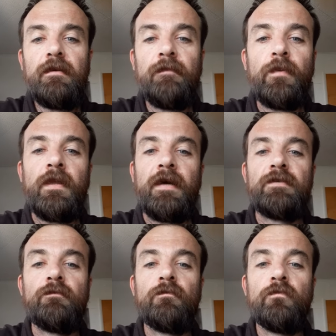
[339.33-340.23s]
implies
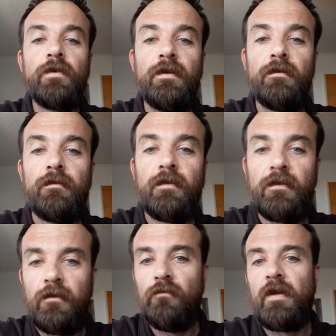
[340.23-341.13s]
a real
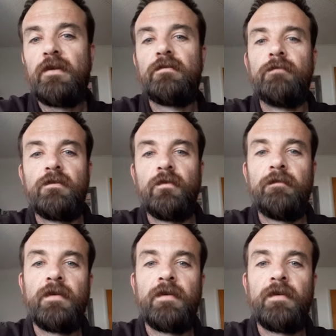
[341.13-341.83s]
integration between